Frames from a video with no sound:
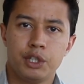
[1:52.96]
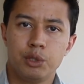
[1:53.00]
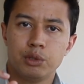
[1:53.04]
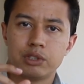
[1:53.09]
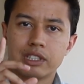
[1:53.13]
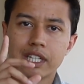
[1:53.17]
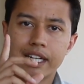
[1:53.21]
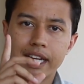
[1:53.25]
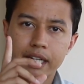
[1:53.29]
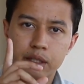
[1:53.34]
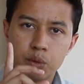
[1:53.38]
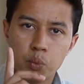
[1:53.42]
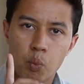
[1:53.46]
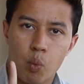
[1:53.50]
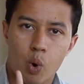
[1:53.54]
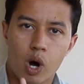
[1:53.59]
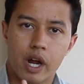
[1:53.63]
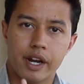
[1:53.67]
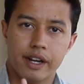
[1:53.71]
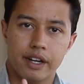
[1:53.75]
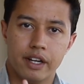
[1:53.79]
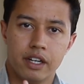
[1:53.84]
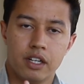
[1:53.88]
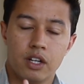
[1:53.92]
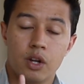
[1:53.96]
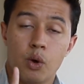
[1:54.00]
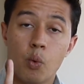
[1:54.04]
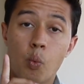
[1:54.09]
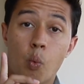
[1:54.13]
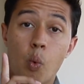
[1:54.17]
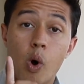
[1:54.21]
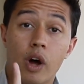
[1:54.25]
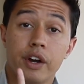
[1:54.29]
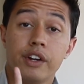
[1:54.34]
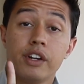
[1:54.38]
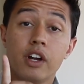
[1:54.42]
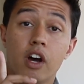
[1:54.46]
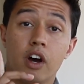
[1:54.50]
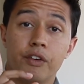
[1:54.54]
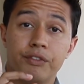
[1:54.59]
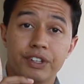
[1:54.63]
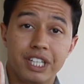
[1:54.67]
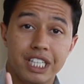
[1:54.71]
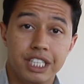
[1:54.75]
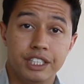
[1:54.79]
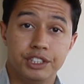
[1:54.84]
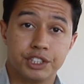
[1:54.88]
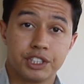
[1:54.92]
you select one of
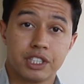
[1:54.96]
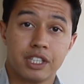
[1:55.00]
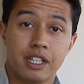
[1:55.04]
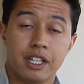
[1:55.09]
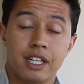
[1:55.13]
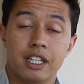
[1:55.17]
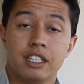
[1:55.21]
each.